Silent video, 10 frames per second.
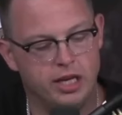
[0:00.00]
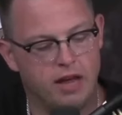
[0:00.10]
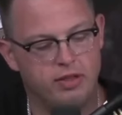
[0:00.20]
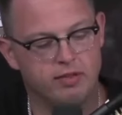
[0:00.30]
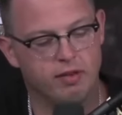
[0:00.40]
I
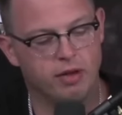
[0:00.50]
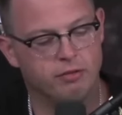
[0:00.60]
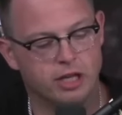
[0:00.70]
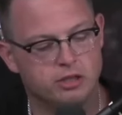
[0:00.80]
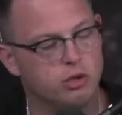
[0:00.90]
think that if
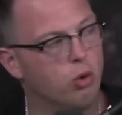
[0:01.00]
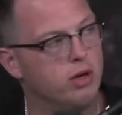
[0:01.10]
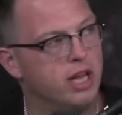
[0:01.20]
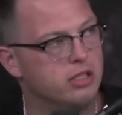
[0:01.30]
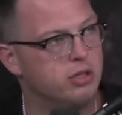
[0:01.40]
they score
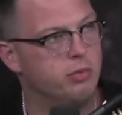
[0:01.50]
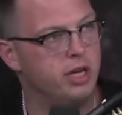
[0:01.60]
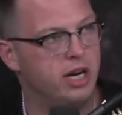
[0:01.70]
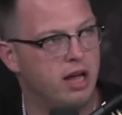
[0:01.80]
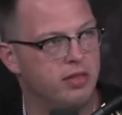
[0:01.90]
in that two
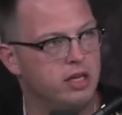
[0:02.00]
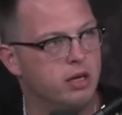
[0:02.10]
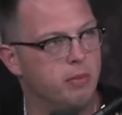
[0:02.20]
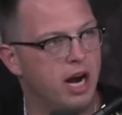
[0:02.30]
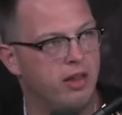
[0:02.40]
minute, I think
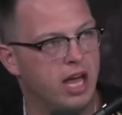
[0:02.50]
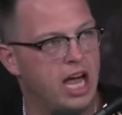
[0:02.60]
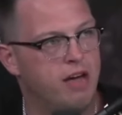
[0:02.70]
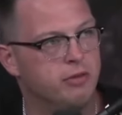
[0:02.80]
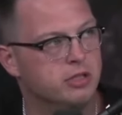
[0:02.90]
coming out of the
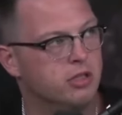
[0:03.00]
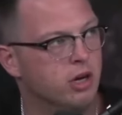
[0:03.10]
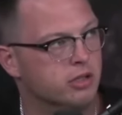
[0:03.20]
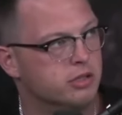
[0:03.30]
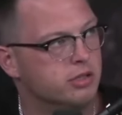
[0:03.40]
half, it's
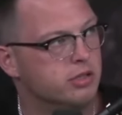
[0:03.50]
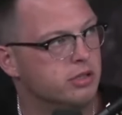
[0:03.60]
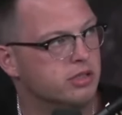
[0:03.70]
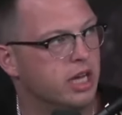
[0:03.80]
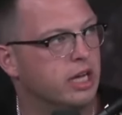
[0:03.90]
Gunner's
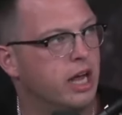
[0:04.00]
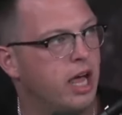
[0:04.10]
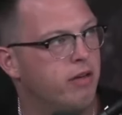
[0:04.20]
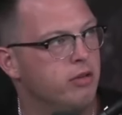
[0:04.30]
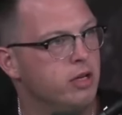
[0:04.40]
second half.